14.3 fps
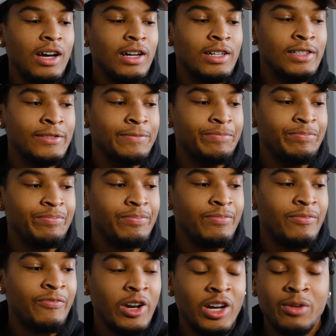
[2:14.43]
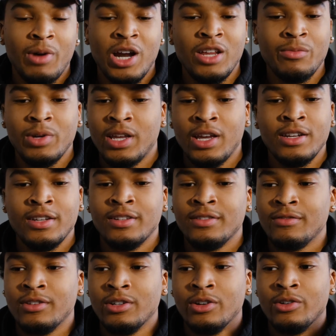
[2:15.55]
for anybody
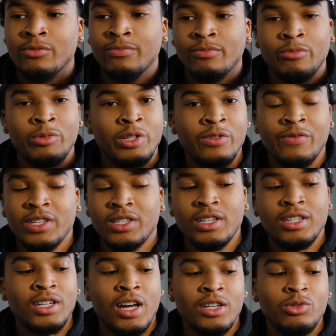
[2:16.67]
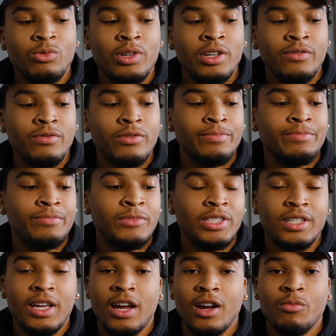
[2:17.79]
beginning, with the 15 shots you get from
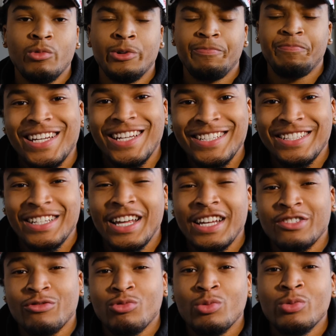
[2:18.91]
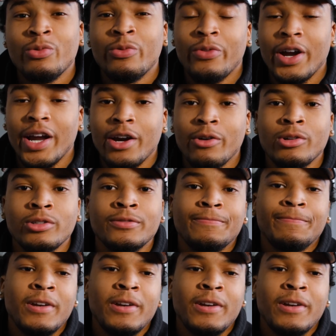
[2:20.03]
this camera, it's less room for error.